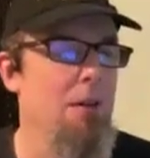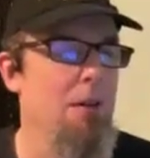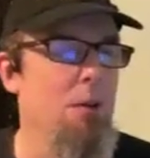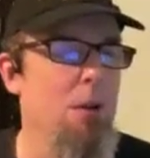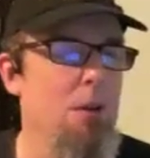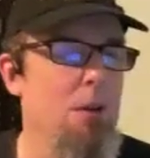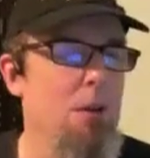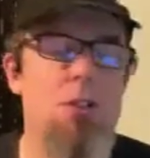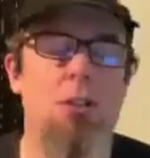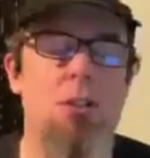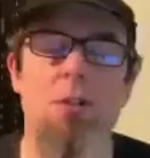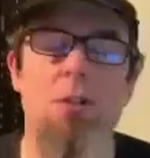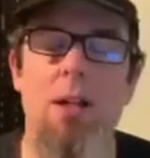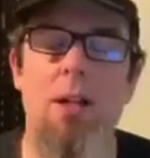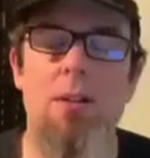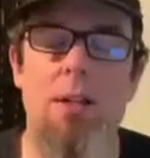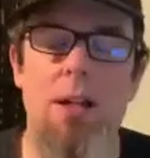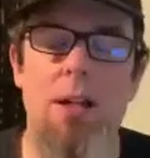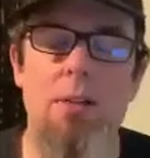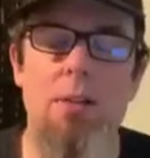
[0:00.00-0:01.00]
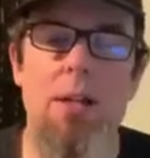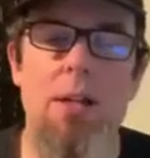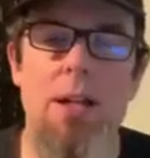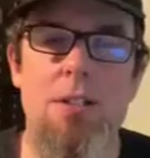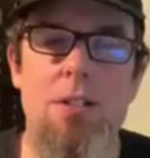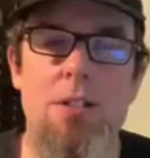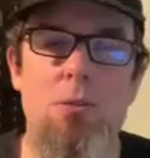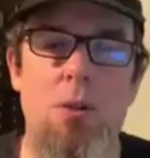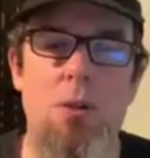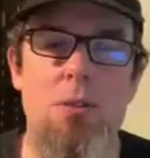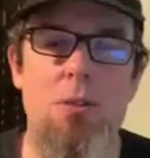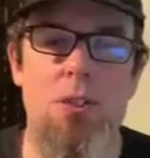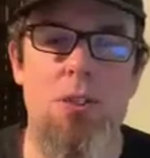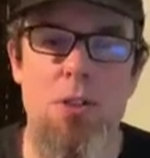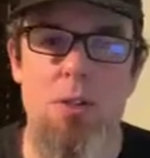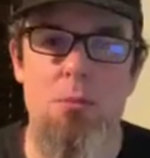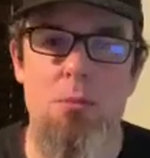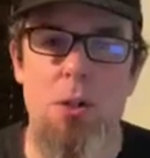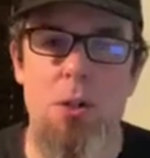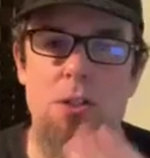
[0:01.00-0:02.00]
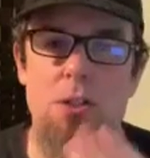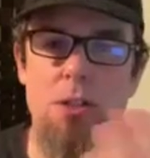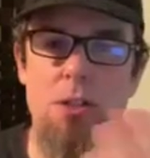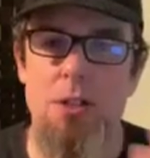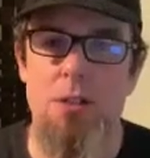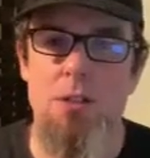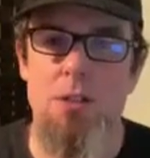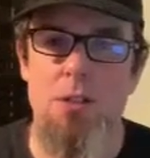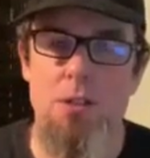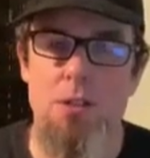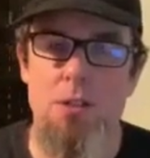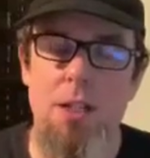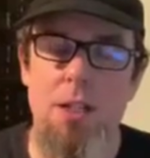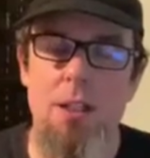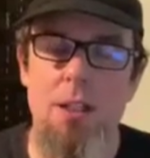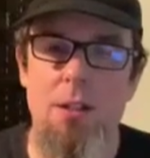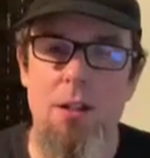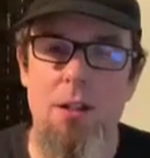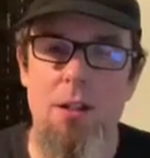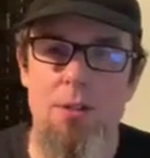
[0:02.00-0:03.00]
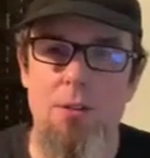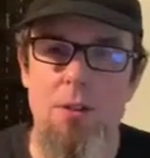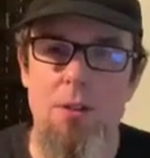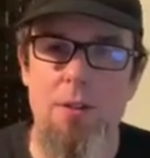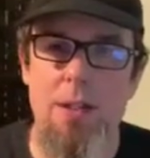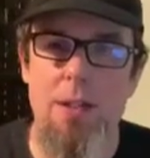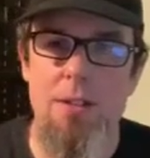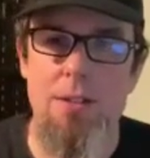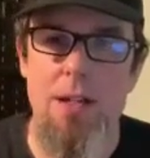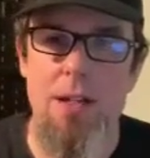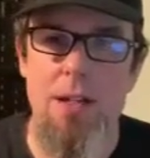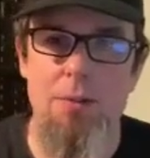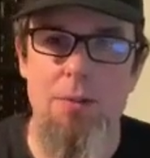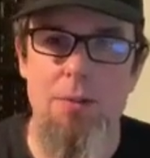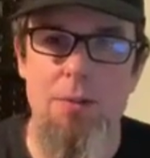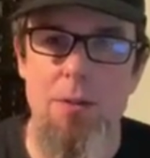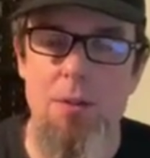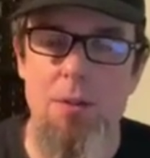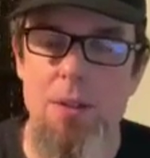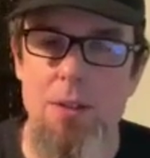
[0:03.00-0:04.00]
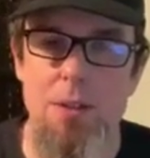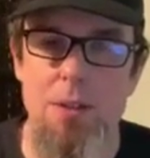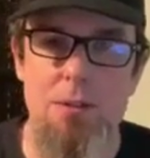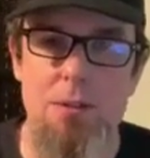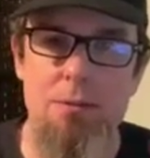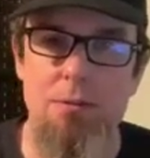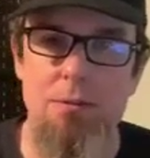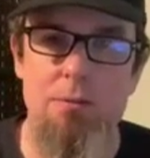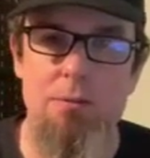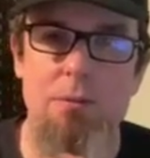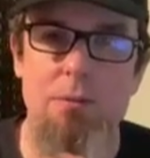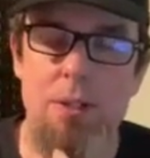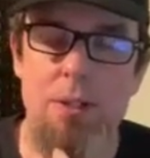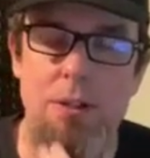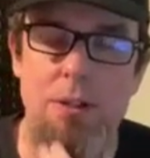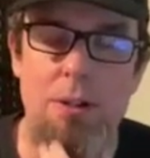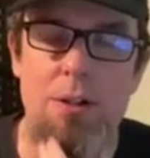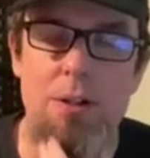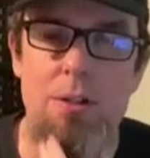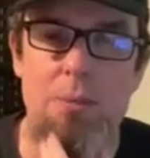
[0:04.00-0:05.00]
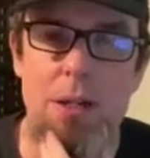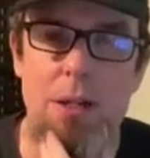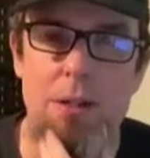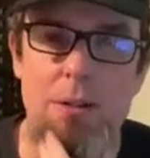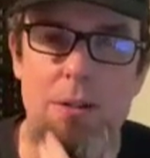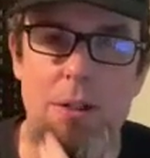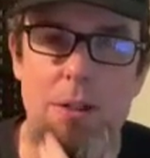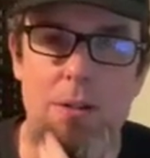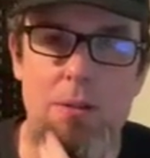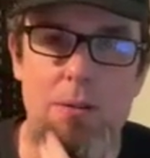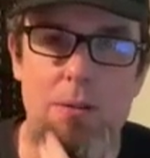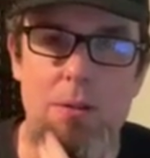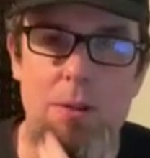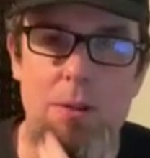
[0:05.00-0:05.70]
I mean, I will ask, what was your emotions during that time? When you heard about,